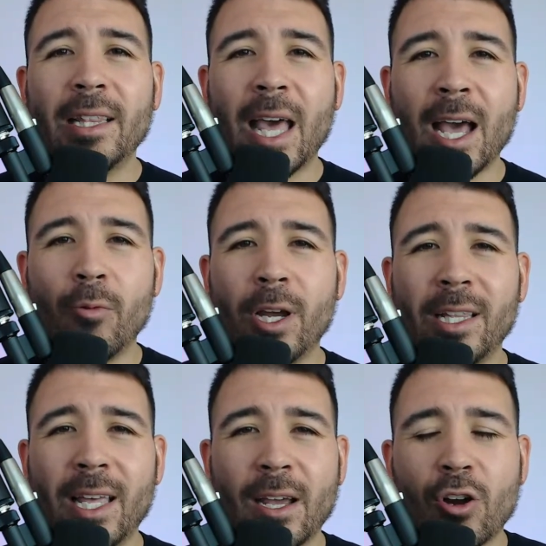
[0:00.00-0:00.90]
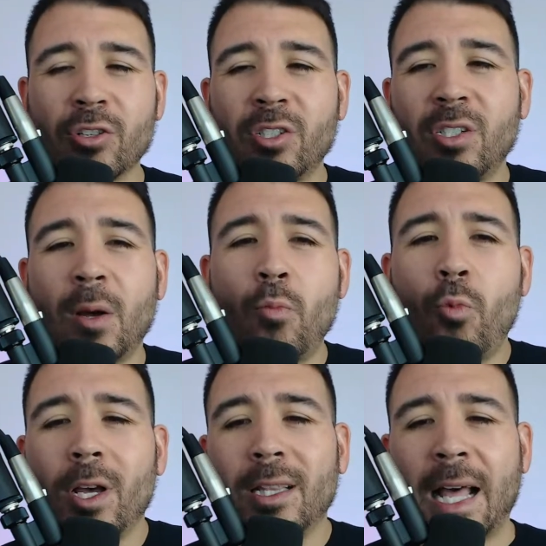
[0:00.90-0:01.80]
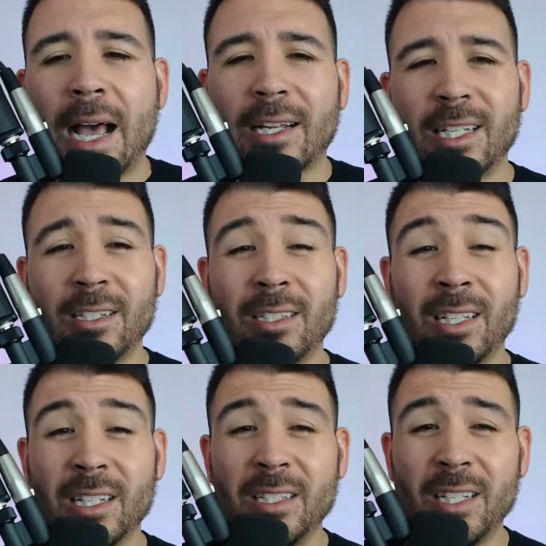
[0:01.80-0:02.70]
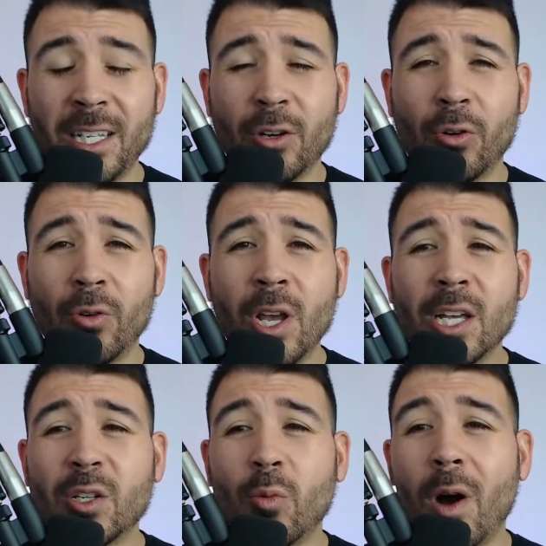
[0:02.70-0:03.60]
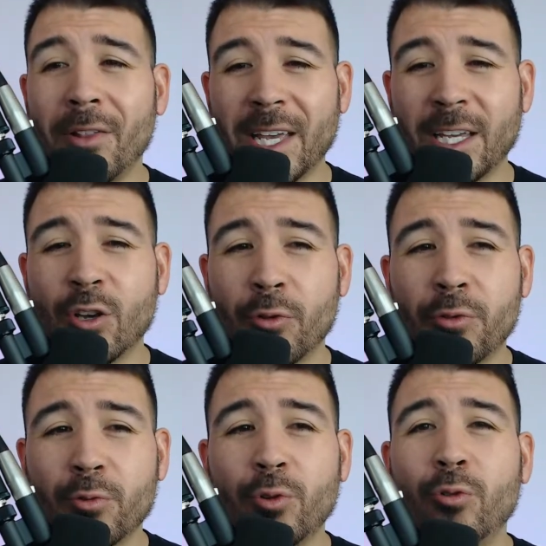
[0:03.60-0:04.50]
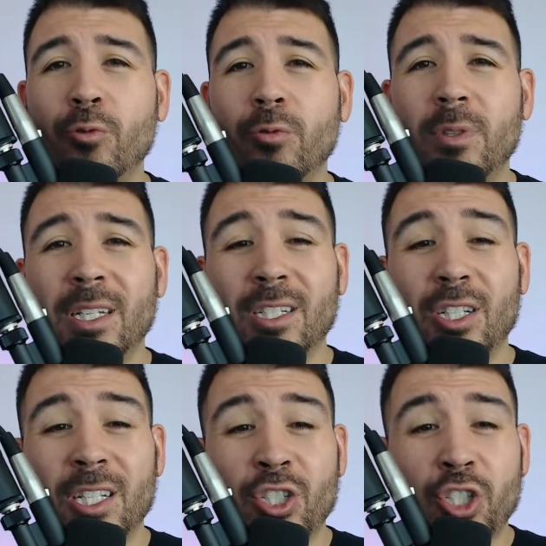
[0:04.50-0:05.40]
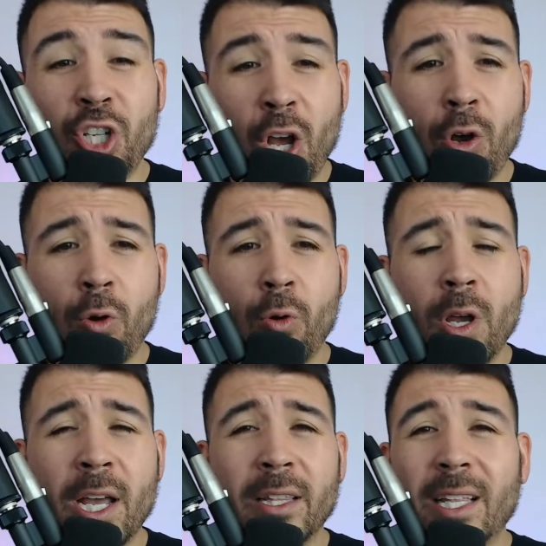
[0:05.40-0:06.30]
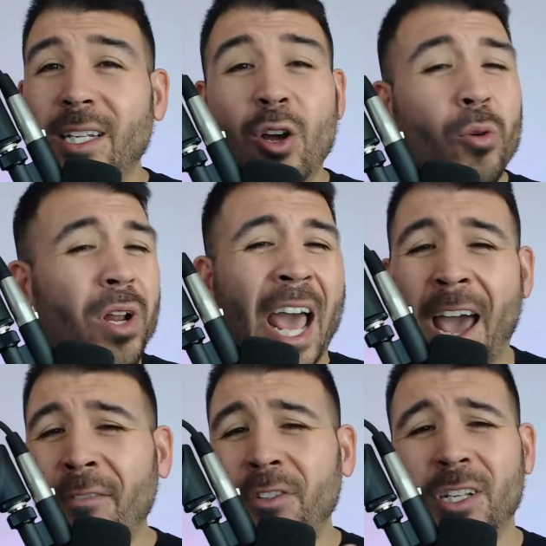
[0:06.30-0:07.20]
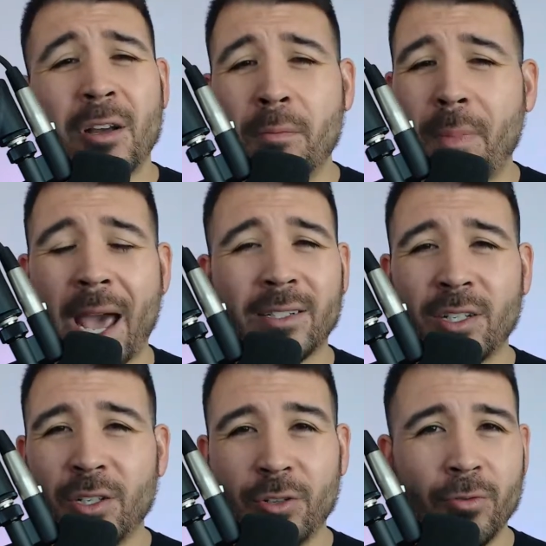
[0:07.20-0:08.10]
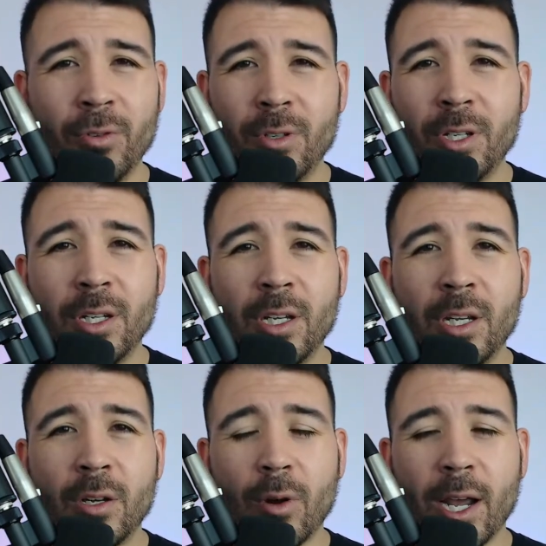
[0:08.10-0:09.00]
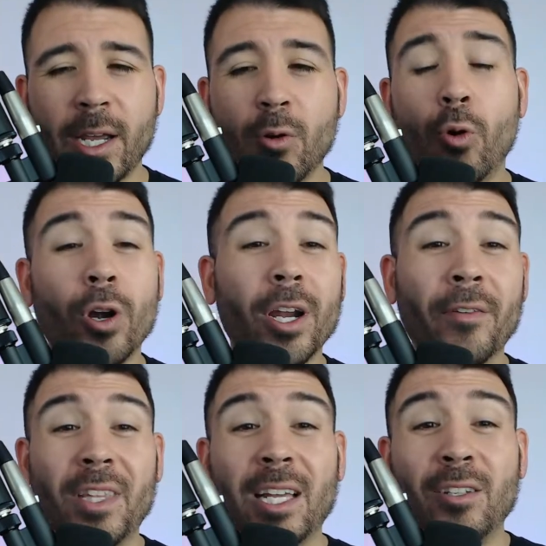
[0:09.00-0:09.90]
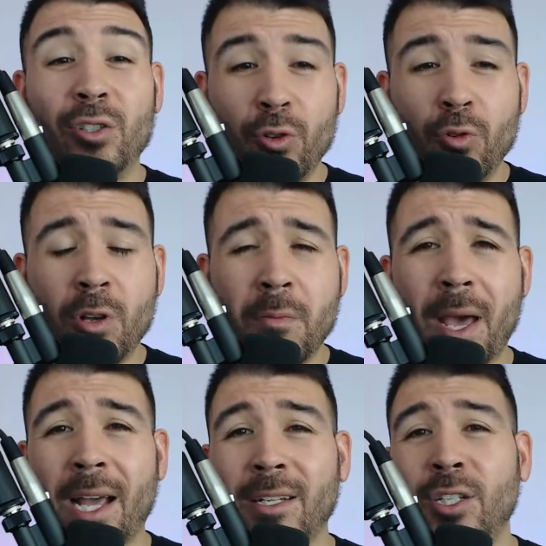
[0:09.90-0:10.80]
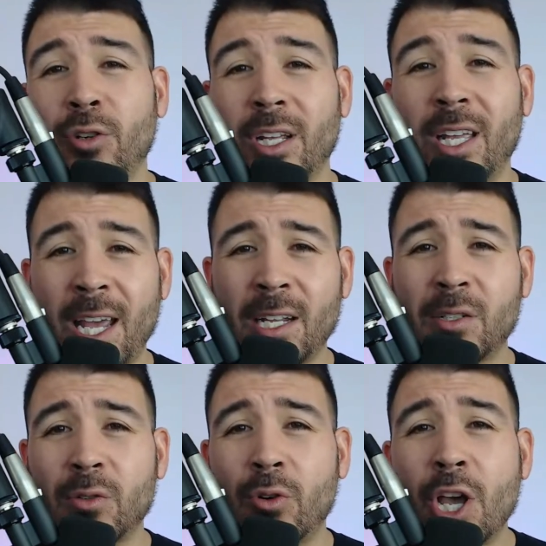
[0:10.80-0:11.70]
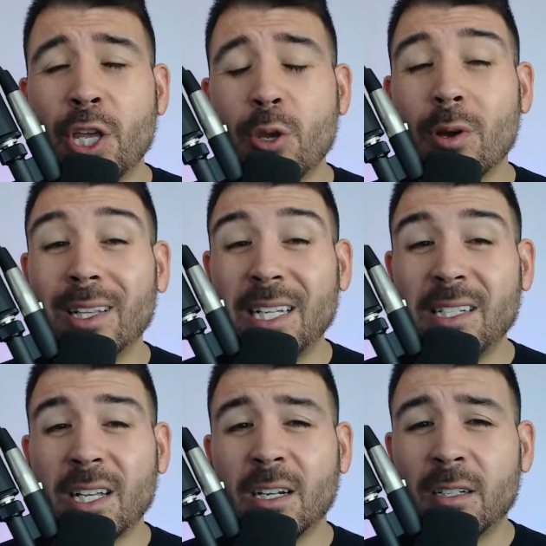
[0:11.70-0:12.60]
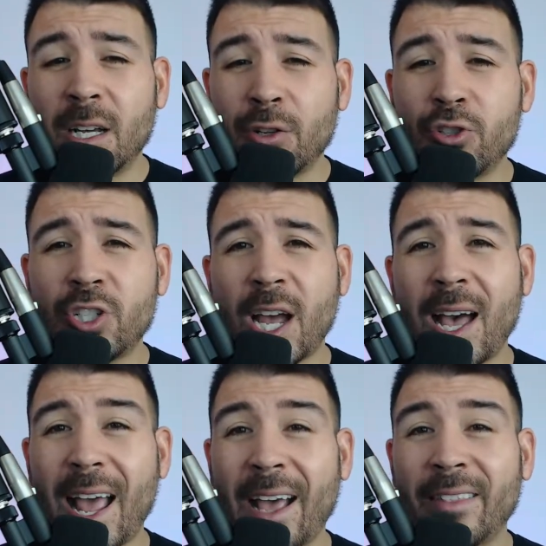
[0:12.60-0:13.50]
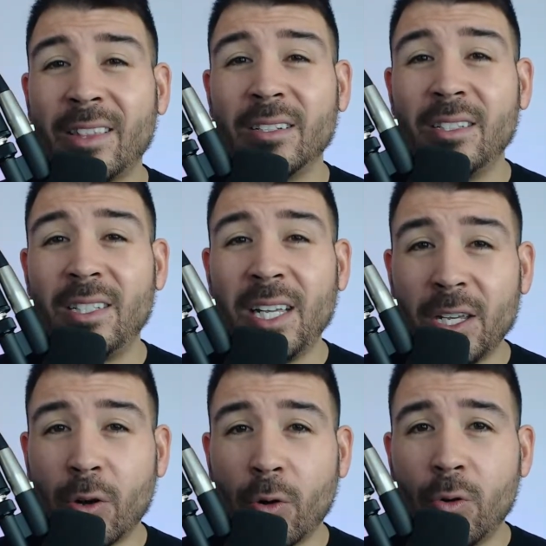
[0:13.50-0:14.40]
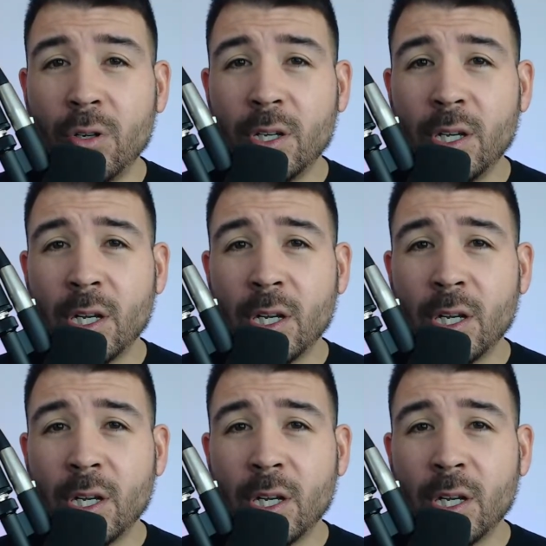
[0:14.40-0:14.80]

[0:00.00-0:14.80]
That way they are somewhat locked into the deal. So while they go through the show, they don't have to come back to you. Right. Or if they do come back to you to cancel, you at least get another shot at the deal.